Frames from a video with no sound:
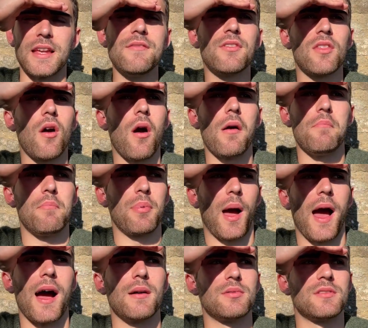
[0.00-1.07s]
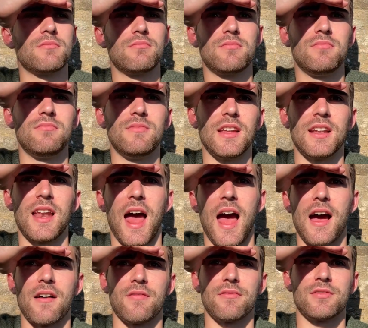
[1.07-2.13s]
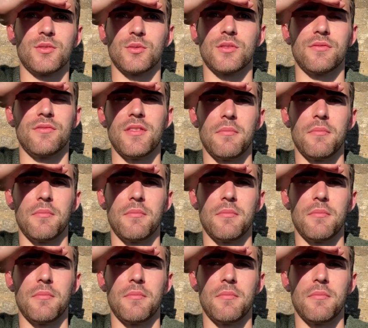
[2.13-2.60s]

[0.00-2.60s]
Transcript: Even though I perhaps didn't have sort of